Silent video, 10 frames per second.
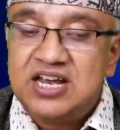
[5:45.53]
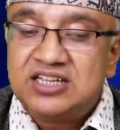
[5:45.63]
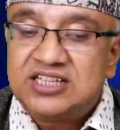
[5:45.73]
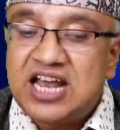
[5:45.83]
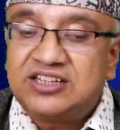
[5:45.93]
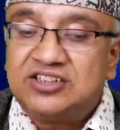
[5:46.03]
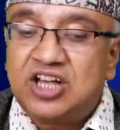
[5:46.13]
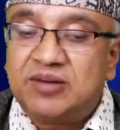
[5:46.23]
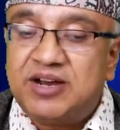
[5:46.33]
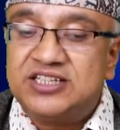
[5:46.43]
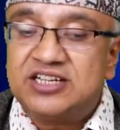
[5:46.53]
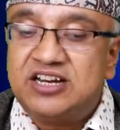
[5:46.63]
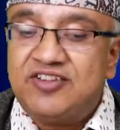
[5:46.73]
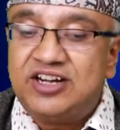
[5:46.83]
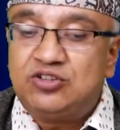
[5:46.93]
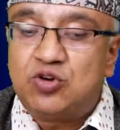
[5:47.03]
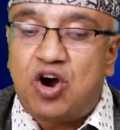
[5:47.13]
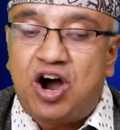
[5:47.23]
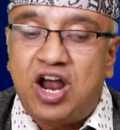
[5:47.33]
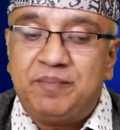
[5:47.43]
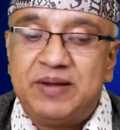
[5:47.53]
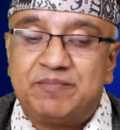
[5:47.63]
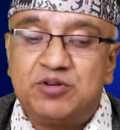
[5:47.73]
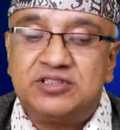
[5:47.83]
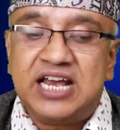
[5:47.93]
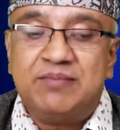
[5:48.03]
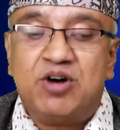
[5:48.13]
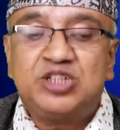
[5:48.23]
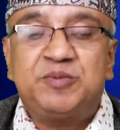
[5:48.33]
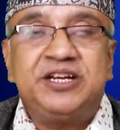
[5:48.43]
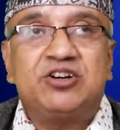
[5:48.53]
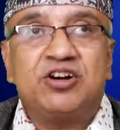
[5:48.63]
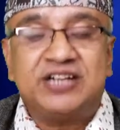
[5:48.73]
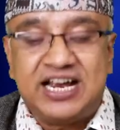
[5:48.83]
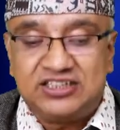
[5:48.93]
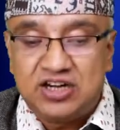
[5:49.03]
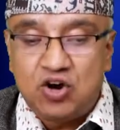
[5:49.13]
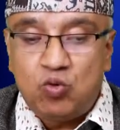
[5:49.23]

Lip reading: Sanatan Dharma is relevant to all peoples and must be recognized